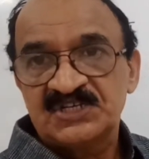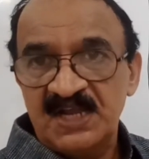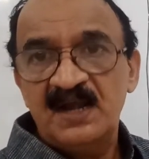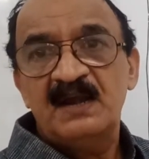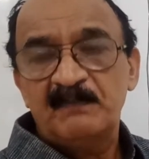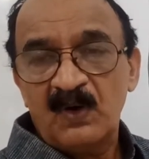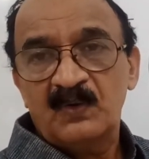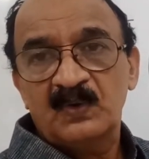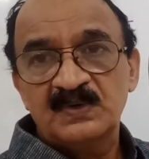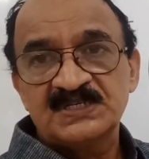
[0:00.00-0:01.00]
Shielded
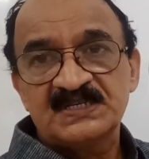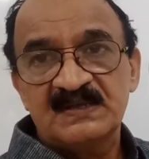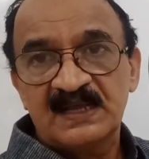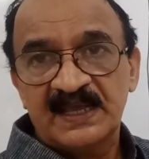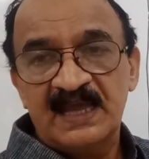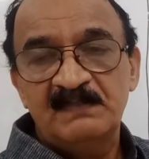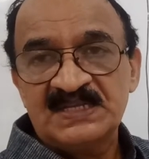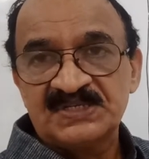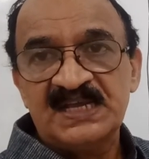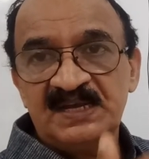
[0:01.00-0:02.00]
protons can
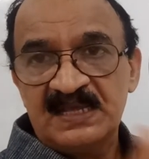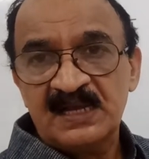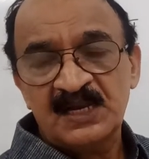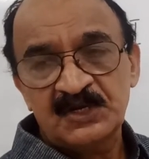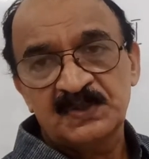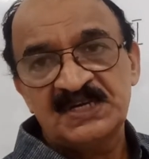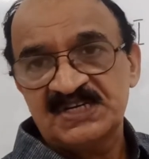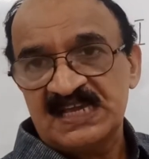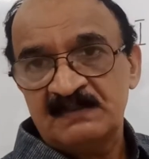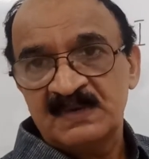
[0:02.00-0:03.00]
be seen nearer to the
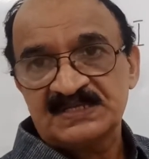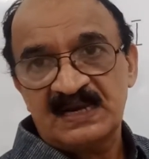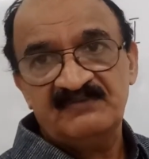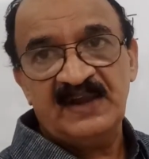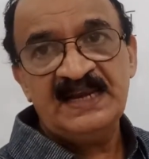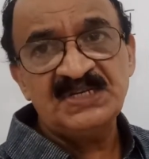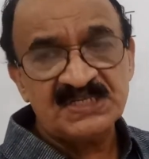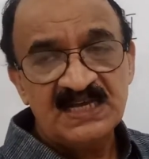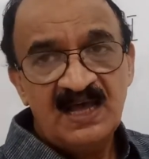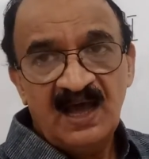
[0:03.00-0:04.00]
TMS reference,